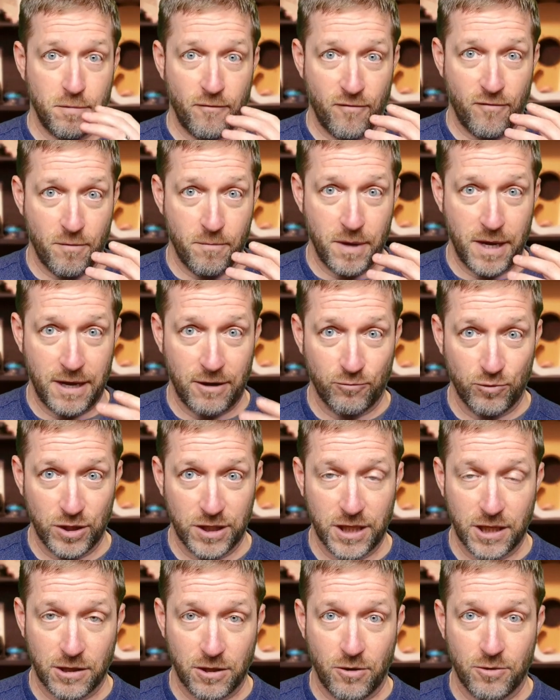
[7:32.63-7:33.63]
from being
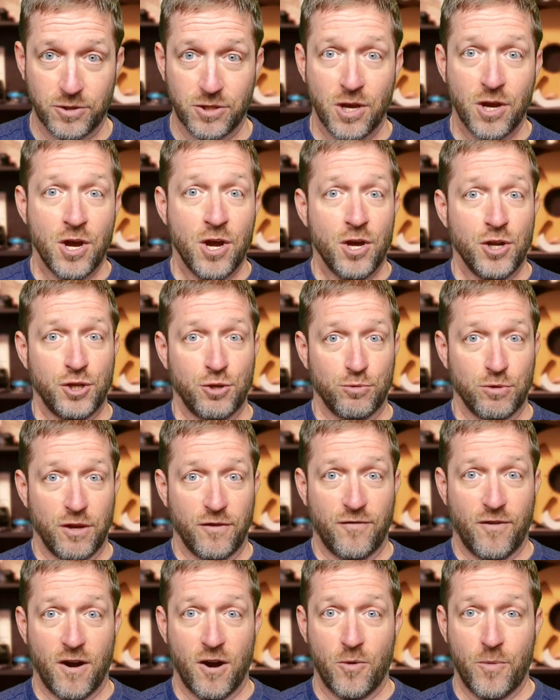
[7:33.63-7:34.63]
really close to really
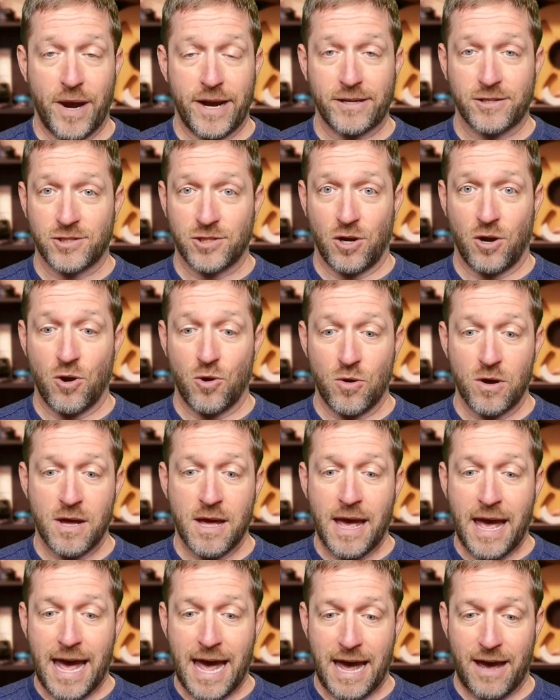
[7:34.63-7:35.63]
far away. So
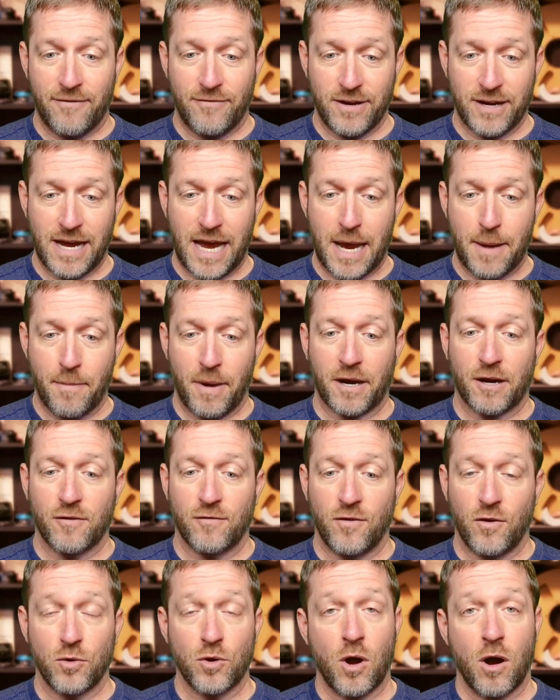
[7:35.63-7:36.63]
having a
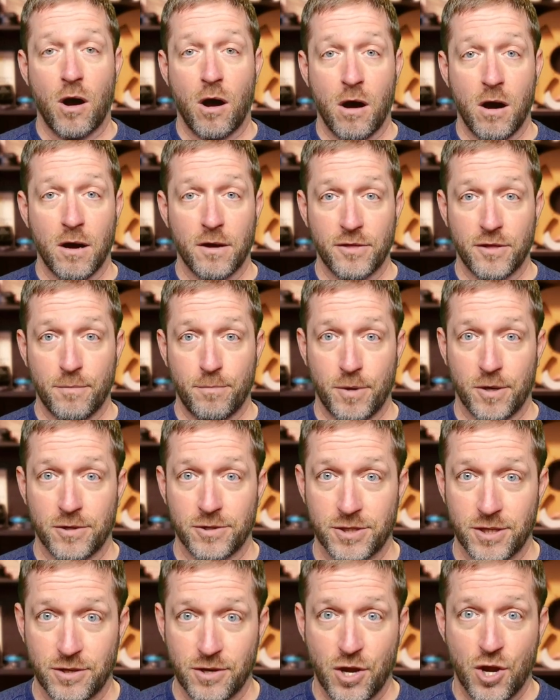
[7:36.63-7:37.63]
microphone on the
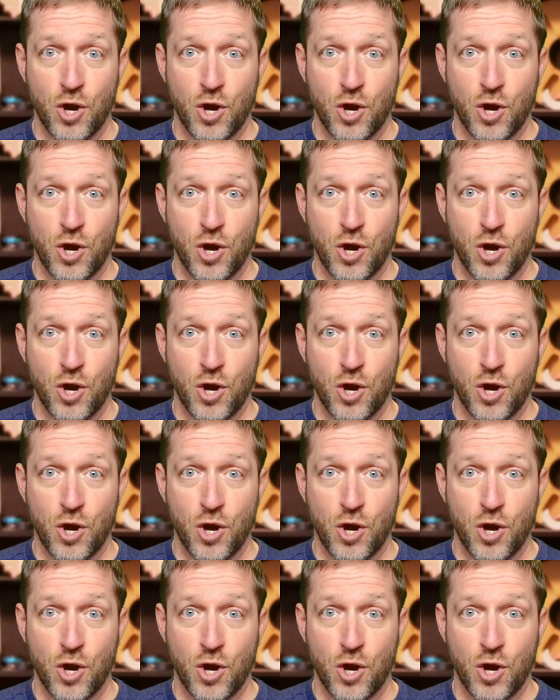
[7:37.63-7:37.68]
person